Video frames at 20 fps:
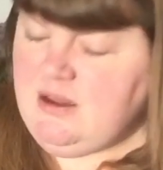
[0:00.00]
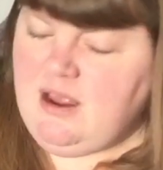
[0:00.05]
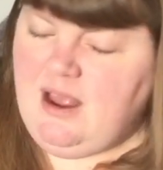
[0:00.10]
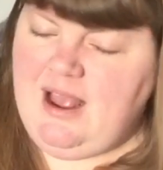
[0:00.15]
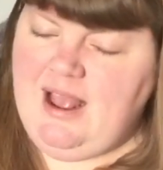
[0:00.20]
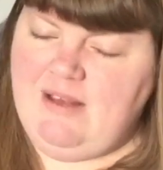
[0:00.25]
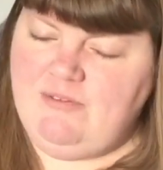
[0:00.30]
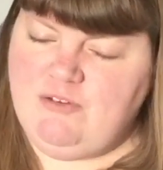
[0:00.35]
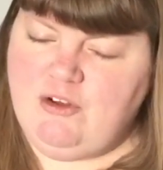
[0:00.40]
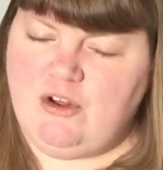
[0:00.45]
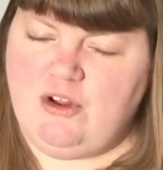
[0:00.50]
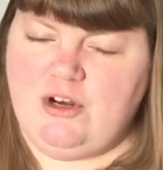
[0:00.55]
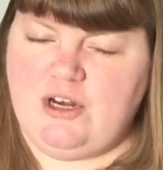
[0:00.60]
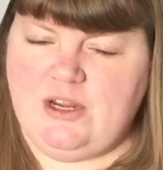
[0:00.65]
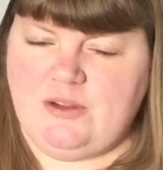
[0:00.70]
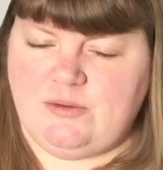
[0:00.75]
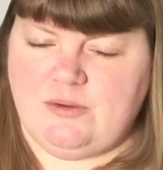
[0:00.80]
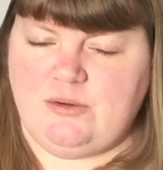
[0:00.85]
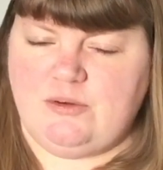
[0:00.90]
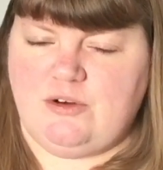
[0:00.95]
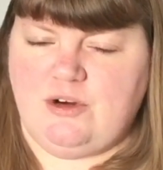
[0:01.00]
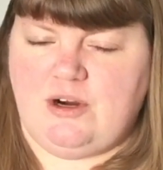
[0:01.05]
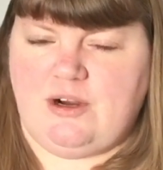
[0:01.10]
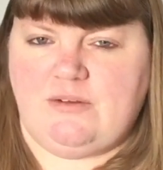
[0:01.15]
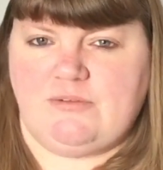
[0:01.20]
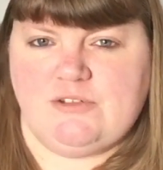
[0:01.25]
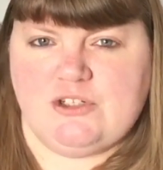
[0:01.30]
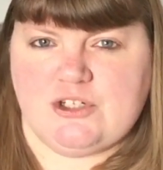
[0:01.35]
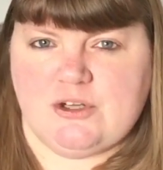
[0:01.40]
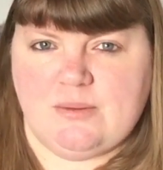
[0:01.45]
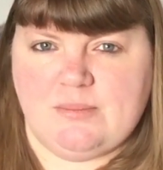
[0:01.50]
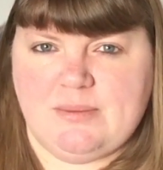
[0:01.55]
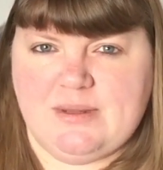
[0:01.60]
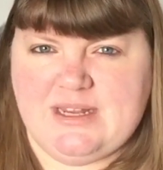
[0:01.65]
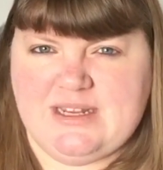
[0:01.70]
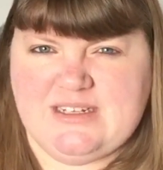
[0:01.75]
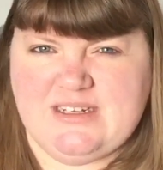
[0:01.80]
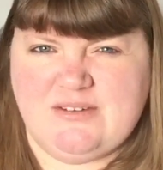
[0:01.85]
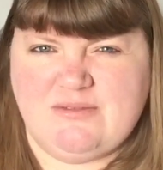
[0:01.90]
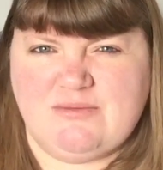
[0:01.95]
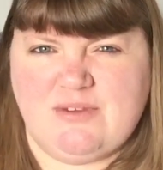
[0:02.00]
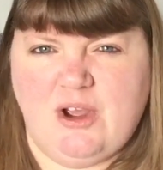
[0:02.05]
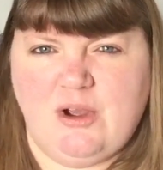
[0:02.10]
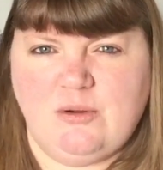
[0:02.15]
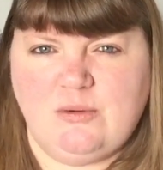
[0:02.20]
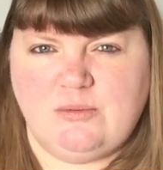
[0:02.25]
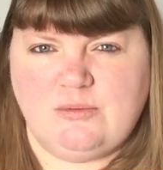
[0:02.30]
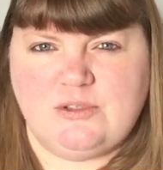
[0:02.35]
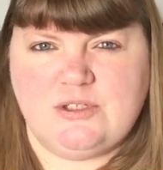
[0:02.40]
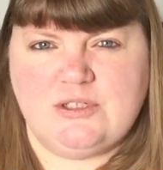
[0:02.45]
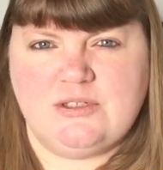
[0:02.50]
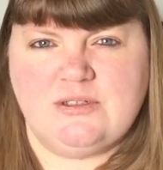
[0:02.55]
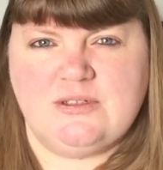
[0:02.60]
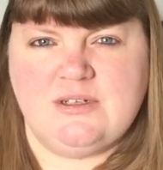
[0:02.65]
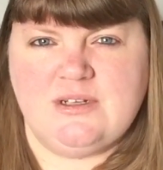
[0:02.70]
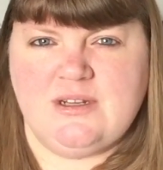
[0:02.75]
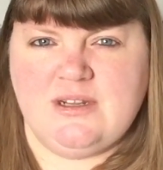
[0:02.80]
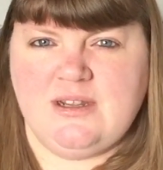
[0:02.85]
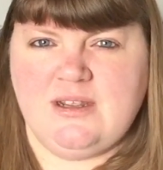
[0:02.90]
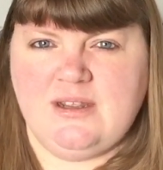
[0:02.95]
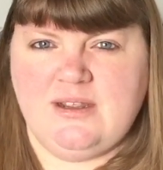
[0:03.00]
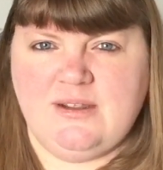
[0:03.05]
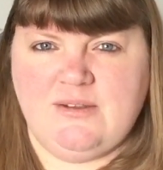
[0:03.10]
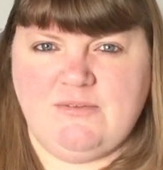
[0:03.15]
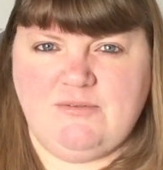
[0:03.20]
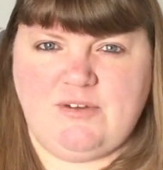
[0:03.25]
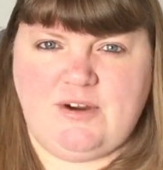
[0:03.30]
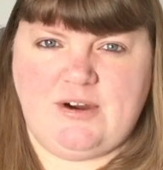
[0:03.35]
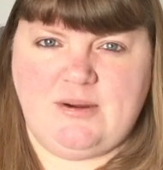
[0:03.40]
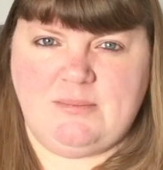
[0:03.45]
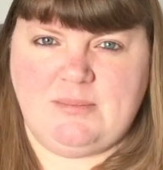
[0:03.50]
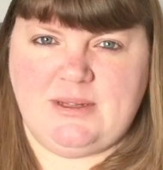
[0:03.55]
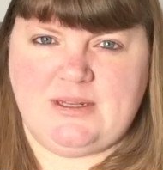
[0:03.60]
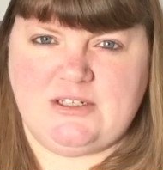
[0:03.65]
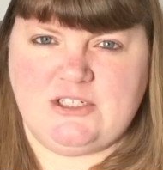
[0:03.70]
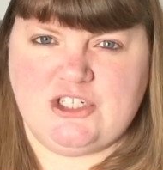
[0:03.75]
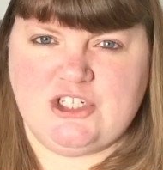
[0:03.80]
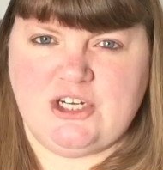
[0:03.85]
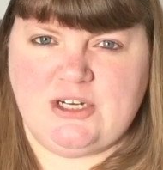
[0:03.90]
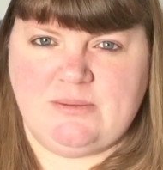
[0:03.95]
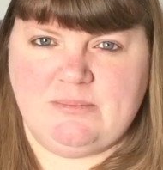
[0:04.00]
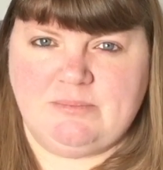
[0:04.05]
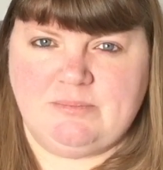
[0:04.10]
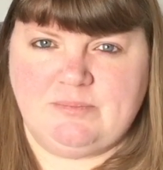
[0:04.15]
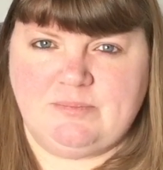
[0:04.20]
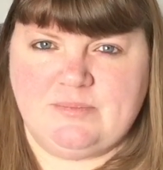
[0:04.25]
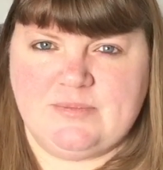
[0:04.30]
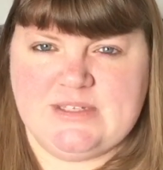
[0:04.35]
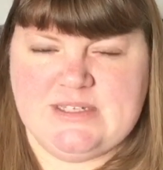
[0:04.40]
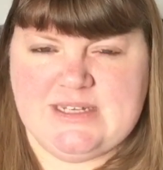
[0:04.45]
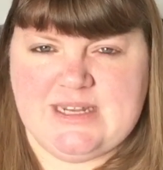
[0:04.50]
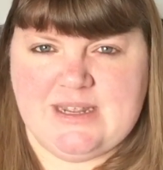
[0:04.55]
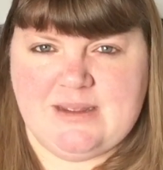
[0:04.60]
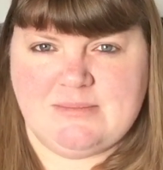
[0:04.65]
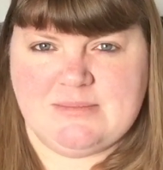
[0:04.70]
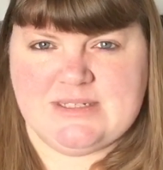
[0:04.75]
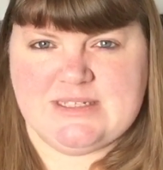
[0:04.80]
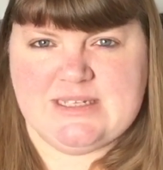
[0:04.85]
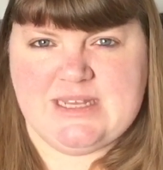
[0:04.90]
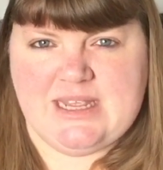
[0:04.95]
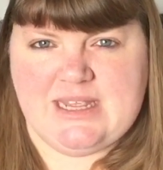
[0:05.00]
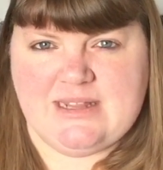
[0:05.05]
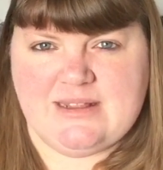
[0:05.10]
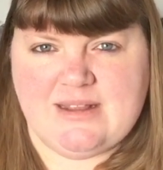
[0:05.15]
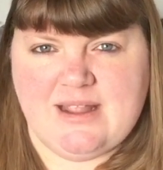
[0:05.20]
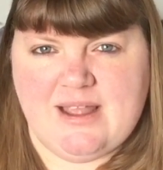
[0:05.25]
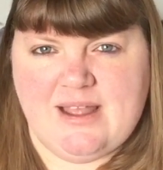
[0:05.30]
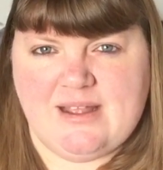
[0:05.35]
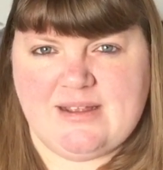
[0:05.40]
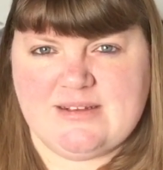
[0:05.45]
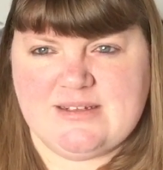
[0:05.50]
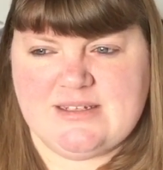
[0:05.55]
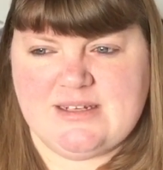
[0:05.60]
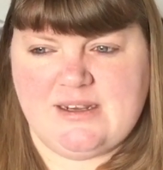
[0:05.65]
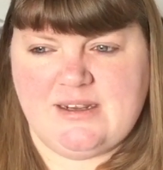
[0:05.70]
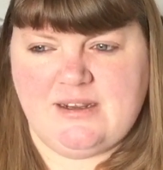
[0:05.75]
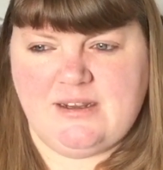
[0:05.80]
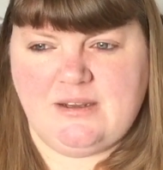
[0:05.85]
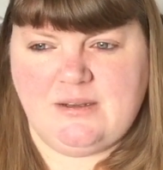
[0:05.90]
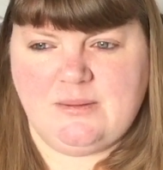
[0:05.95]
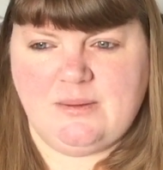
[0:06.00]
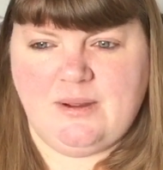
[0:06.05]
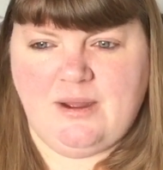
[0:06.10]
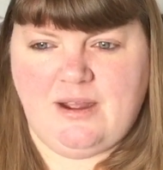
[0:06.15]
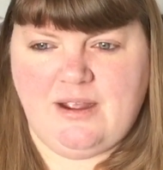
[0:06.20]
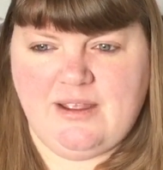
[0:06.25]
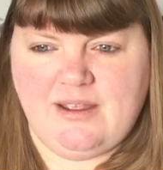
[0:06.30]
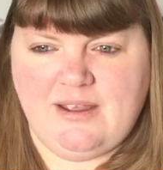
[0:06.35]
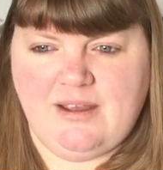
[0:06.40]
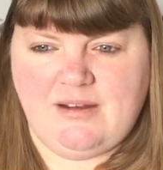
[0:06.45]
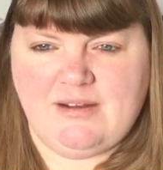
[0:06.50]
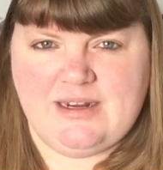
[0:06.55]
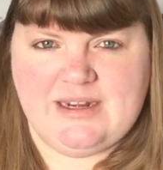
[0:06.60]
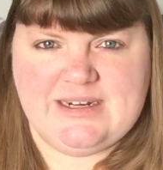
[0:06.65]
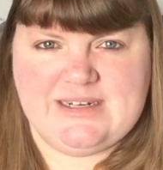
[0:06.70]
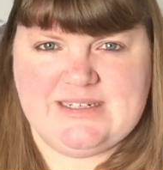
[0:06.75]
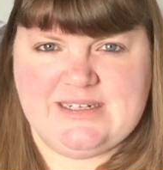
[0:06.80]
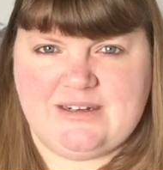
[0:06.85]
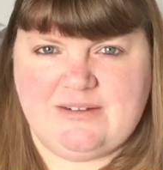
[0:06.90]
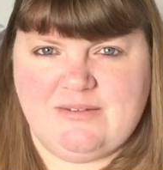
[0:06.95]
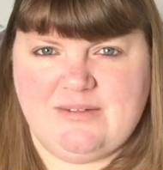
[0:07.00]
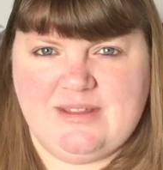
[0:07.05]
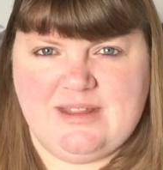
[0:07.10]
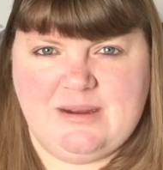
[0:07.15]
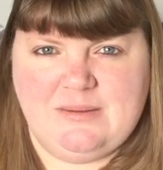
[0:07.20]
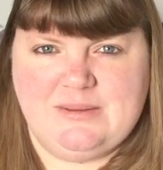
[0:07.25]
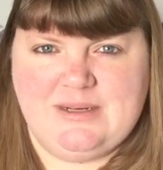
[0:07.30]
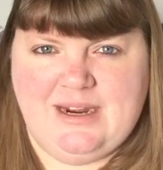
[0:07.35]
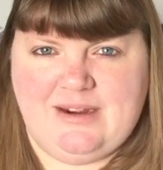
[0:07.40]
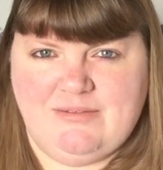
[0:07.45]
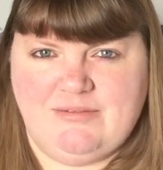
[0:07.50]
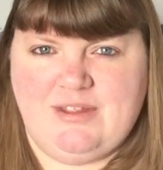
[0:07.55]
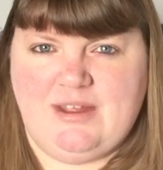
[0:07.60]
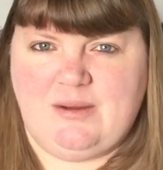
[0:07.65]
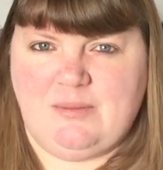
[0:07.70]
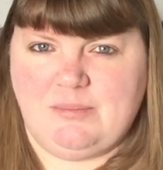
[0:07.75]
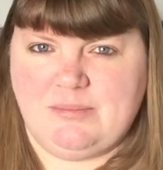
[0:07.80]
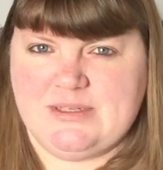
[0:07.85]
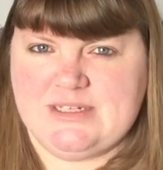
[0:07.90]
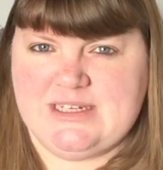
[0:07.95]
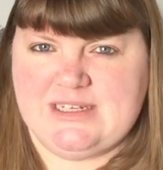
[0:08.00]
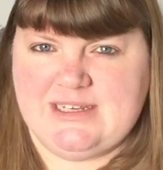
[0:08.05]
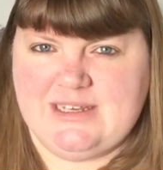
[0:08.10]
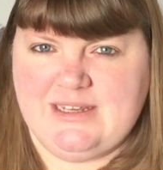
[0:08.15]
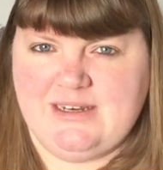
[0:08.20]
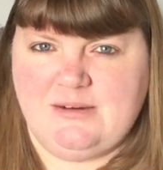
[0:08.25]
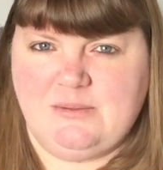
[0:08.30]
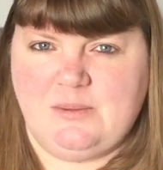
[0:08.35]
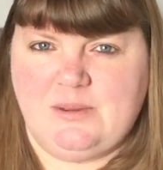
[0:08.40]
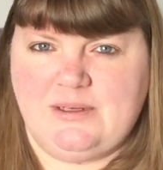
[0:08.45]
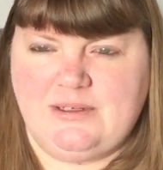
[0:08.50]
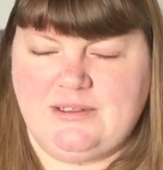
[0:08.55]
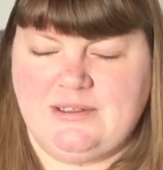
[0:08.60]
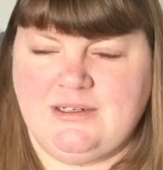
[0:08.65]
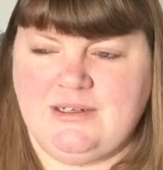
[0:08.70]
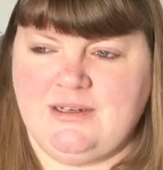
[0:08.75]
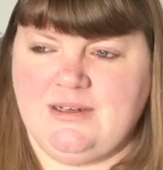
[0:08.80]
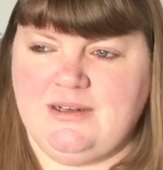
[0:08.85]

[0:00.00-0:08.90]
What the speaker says: I have got a local craft shop, but they don't hold very much DMC in there, so I highly doubt that they would have that particular one.